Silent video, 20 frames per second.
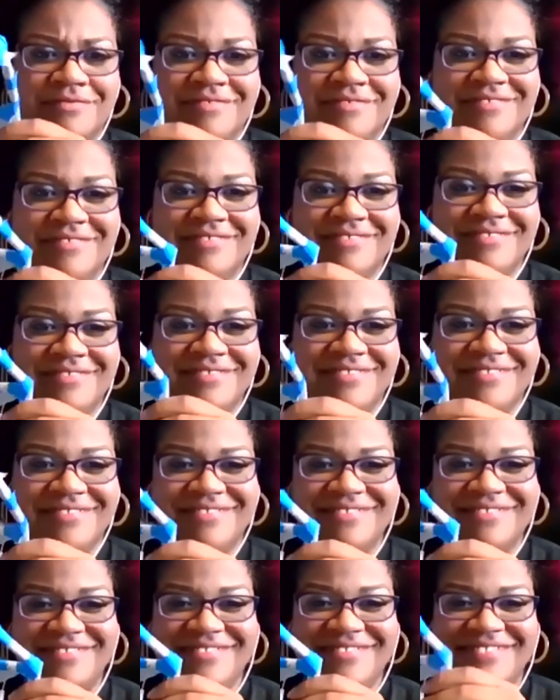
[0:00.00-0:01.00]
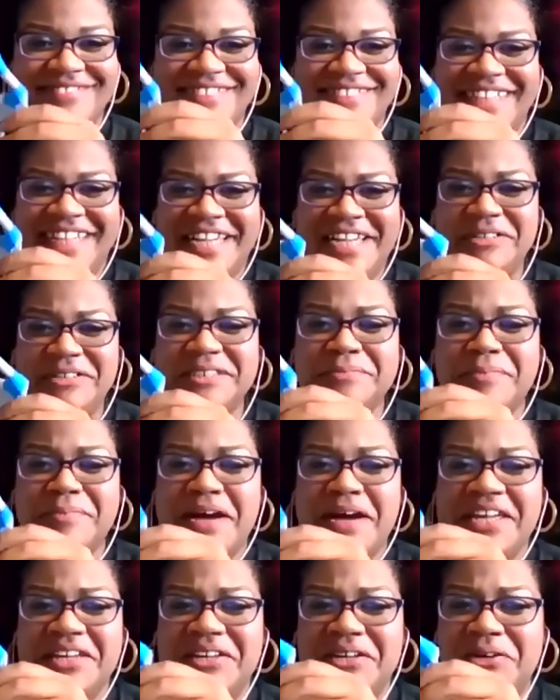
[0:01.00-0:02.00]
Huh. Here's
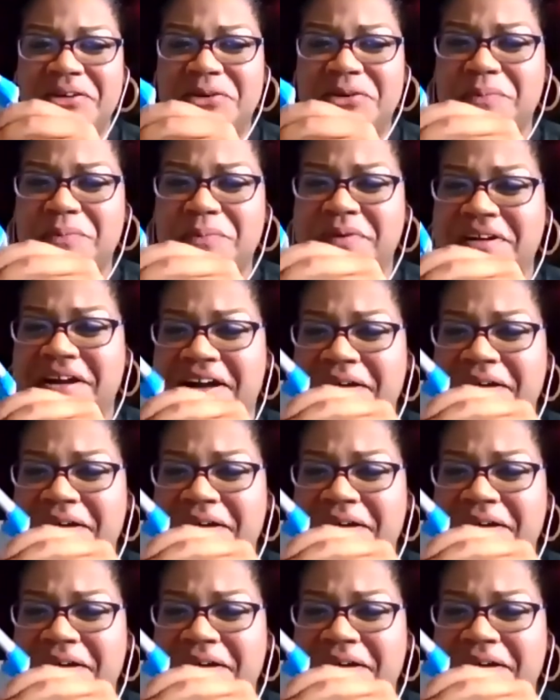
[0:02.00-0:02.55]
my cube.